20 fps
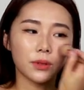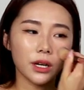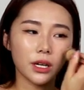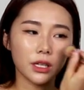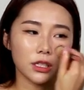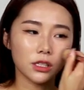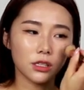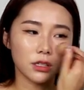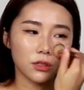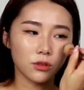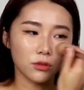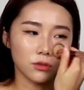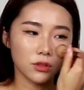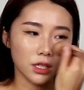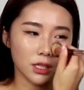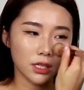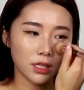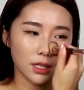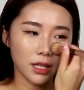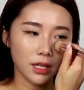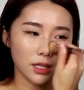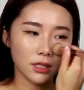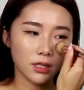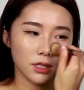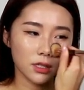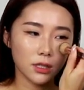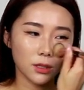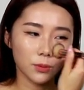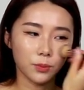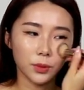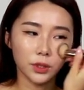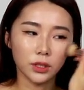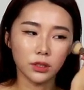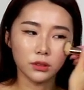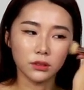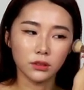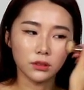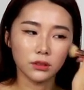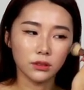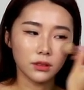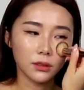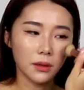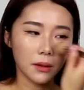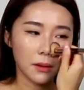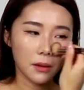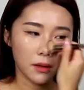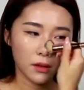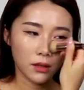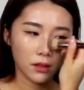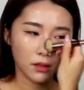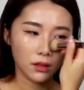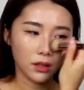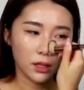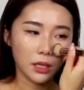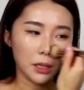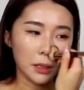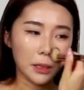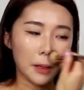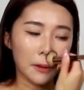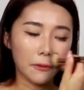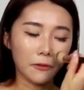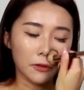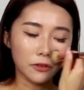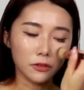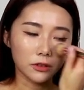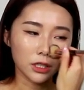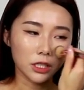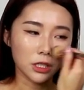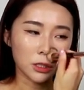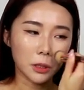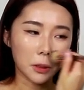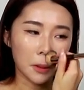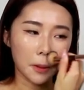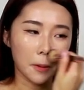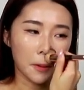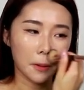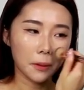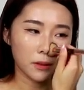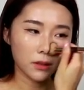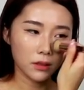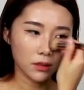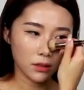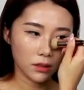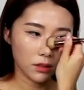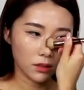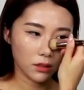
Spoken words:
brush to just like stipple the foundation on.